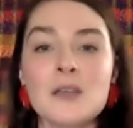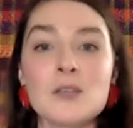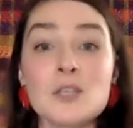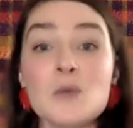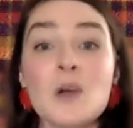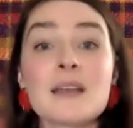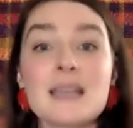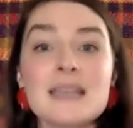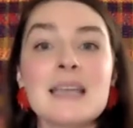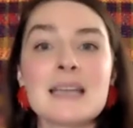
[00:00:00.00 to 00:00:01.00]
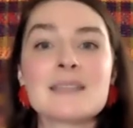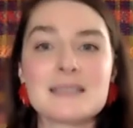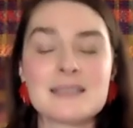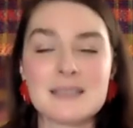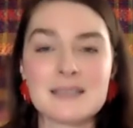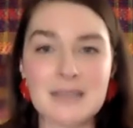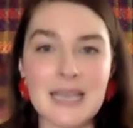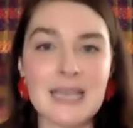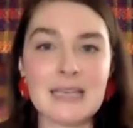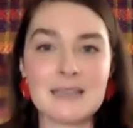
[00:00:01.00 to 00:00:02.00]
you are connecting to the
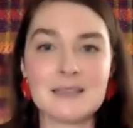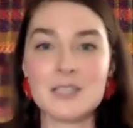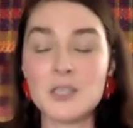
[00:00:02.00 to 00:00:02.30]
land.